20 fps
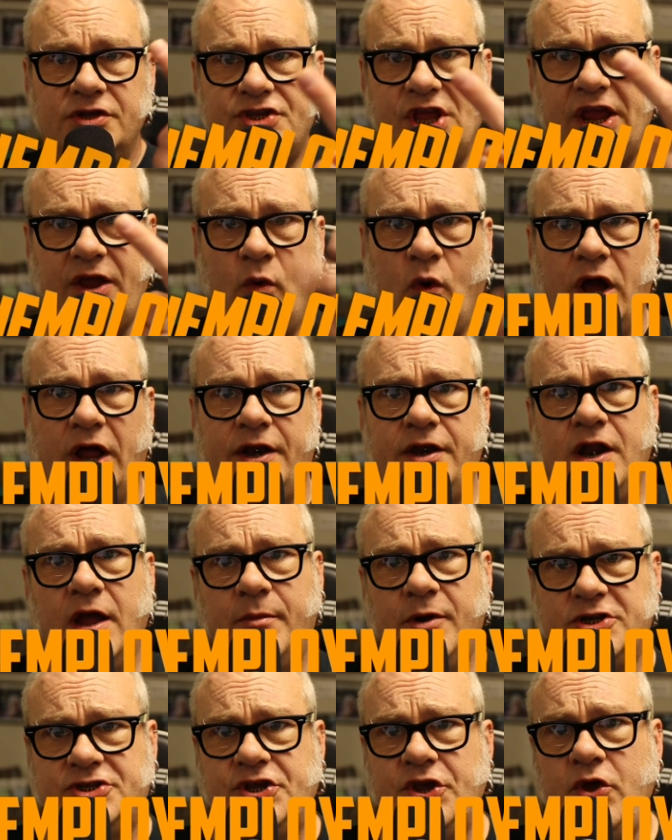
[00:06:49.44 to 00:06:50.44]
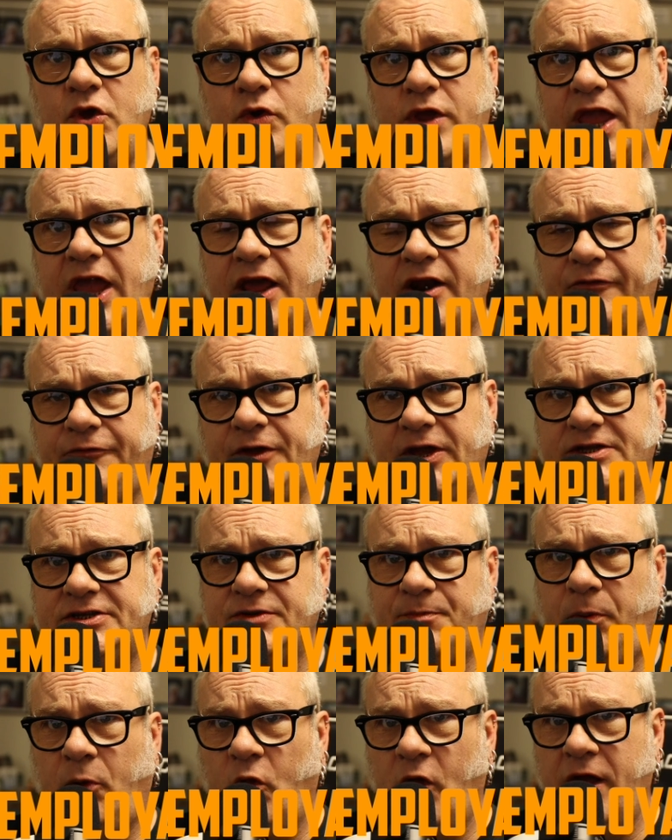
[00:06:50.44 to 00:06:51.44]
Second one, number two, can
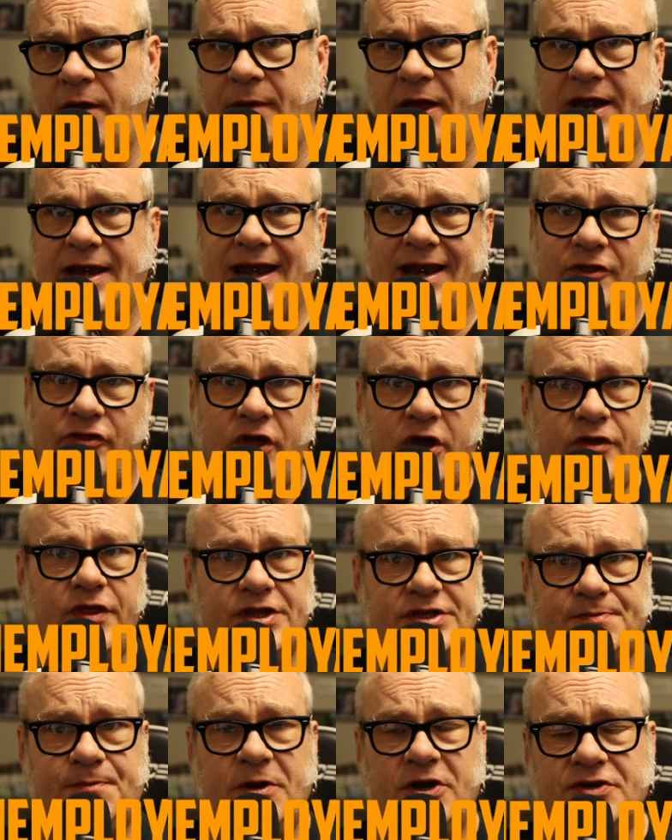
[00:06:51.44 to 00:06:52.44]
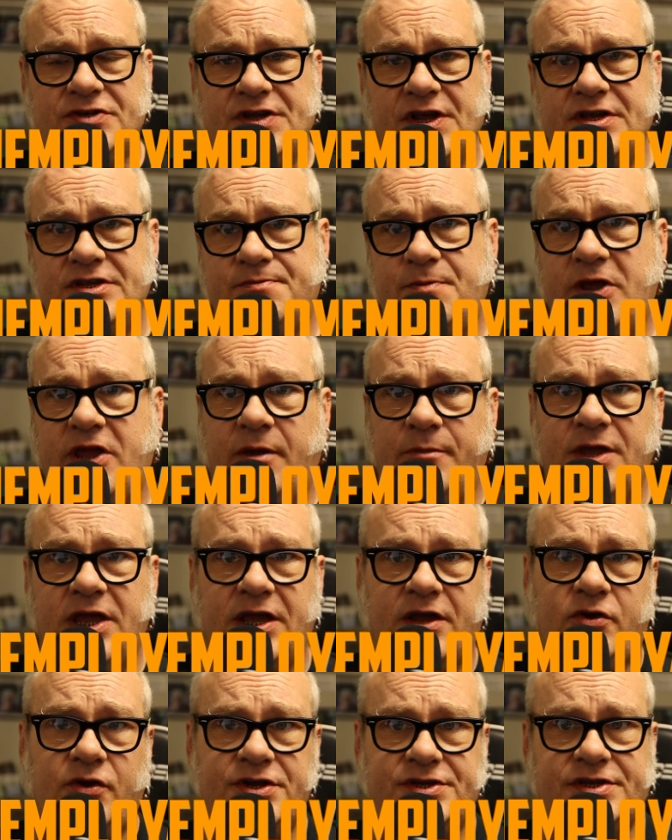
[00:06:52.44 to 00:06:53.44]
affect employment. Though this piercing is becoming
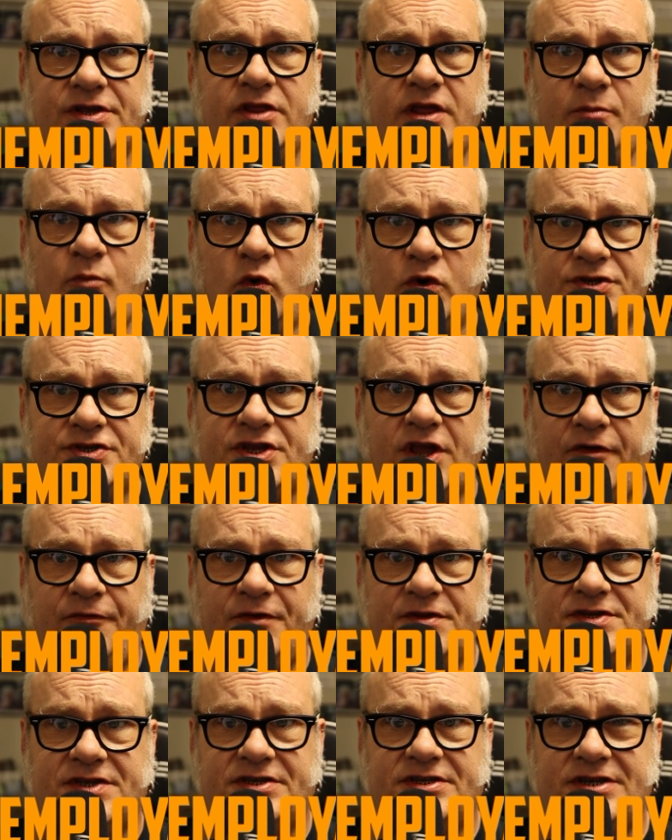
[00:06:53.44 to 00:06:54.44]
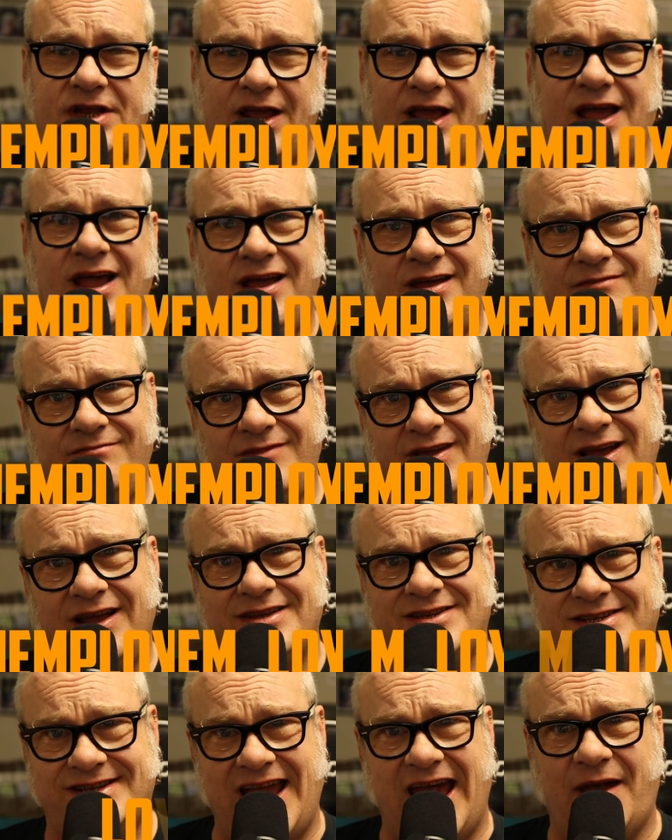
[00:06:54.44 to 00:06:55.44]
increasingly more
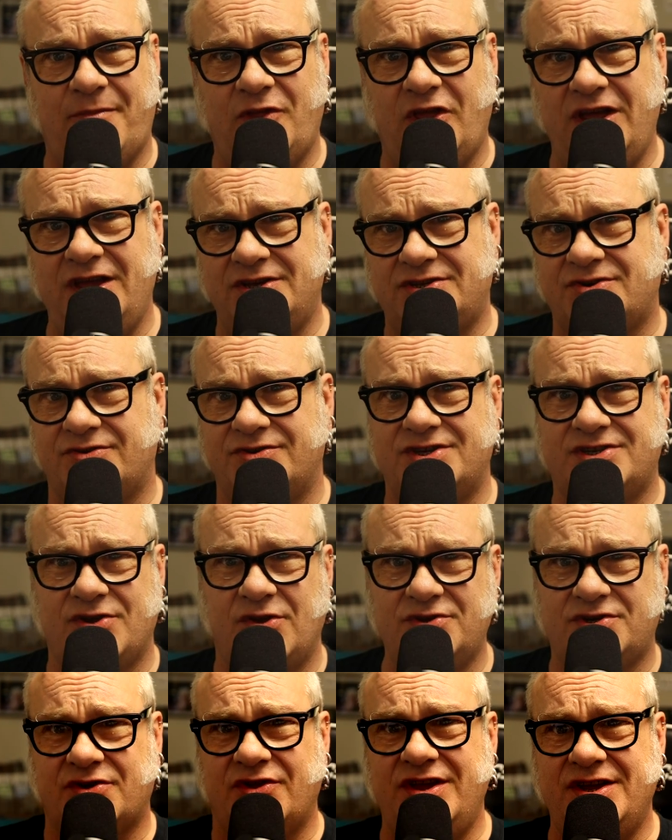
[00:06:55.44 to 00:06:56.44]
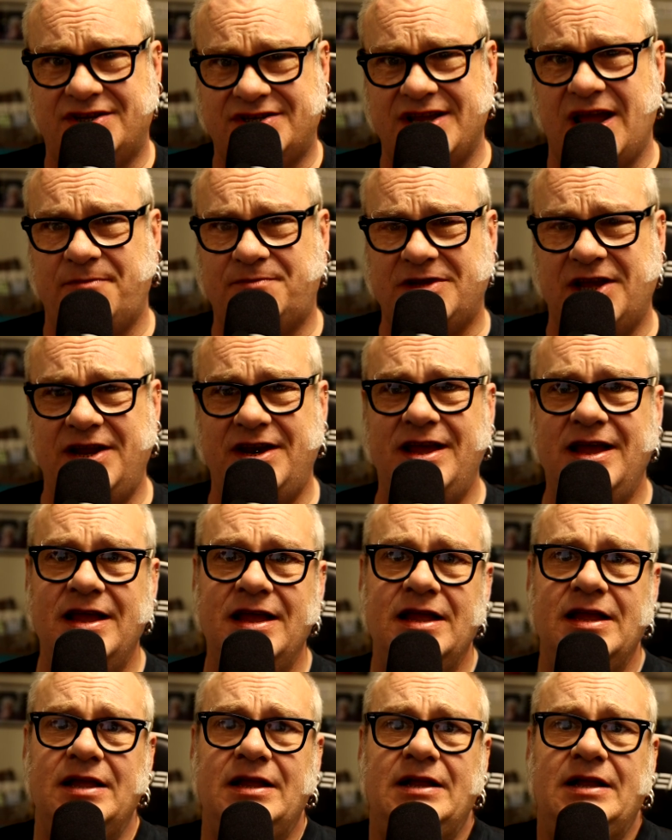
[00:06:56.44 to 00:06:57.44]
self-established or socially accepted,
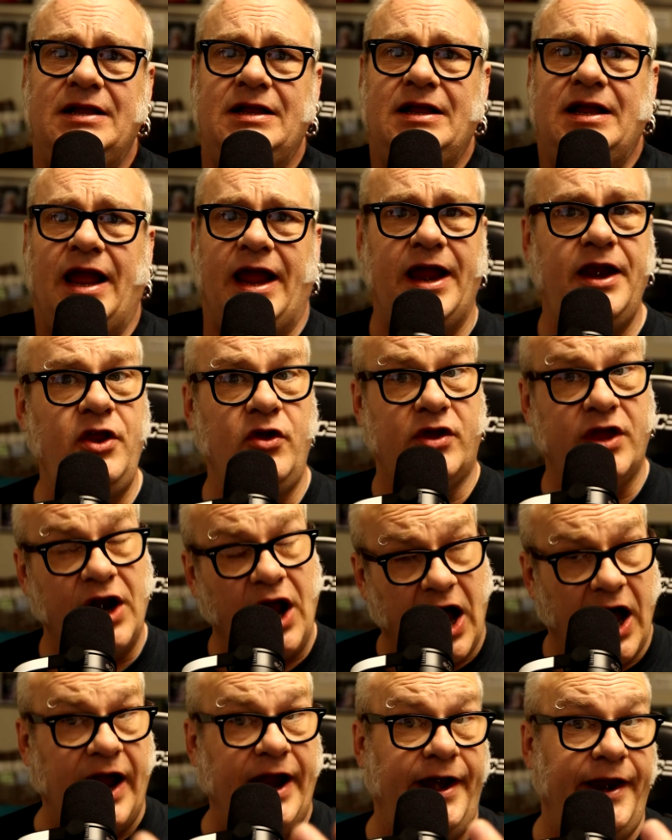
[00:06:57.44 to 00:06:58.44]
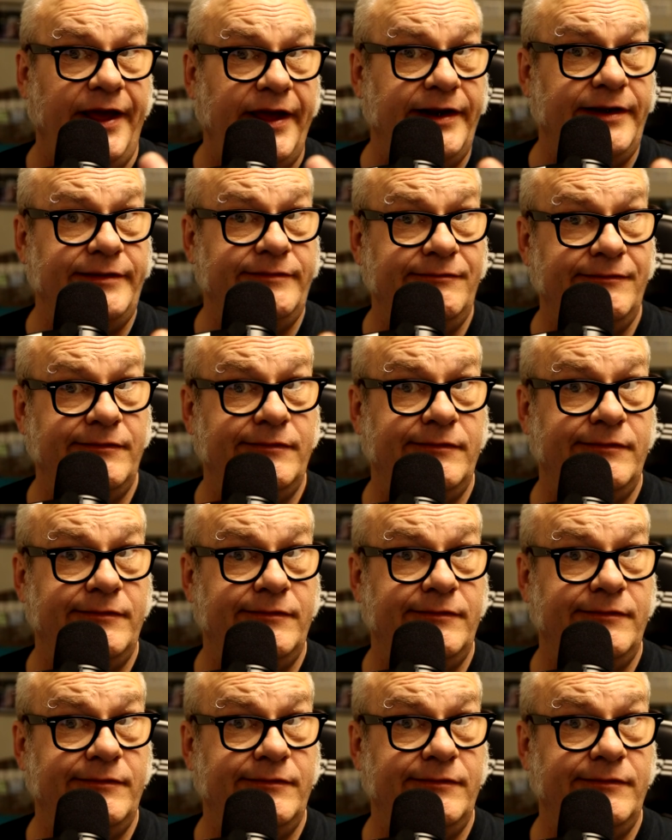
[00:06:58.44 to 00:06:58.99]
and you can hide it,